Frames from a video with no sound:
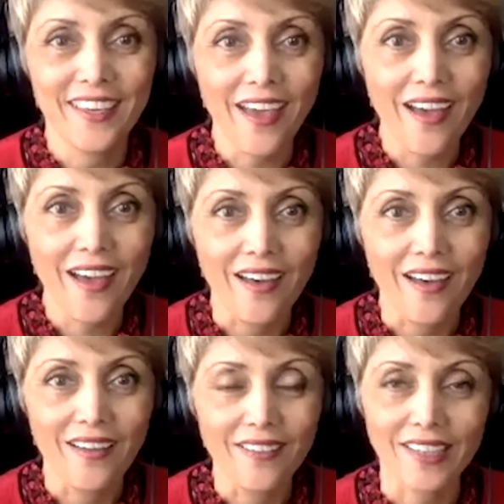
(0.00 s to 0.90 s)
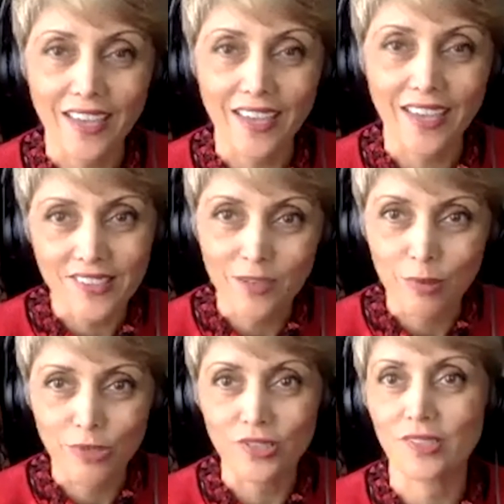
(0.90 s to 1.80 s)
Yeah, like as in
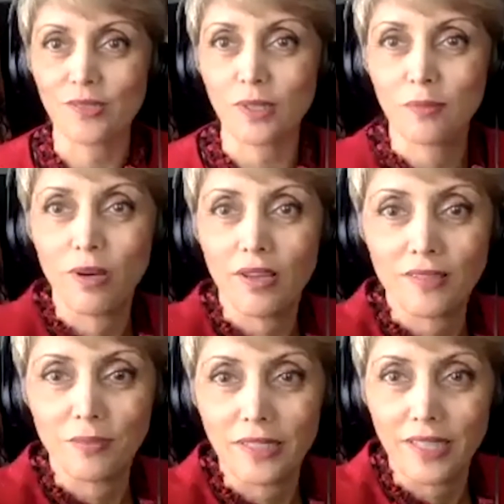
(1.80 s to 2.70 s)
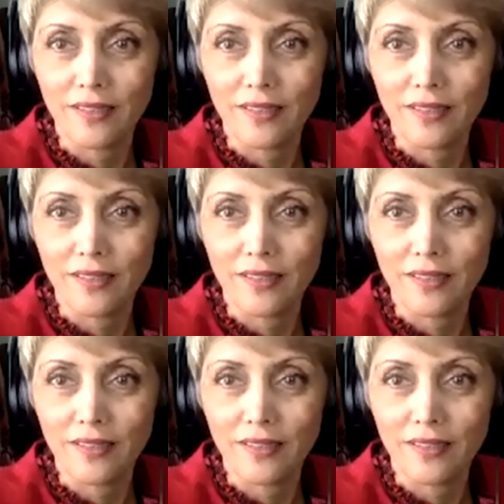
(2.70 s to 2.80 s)
person as we can possibly get.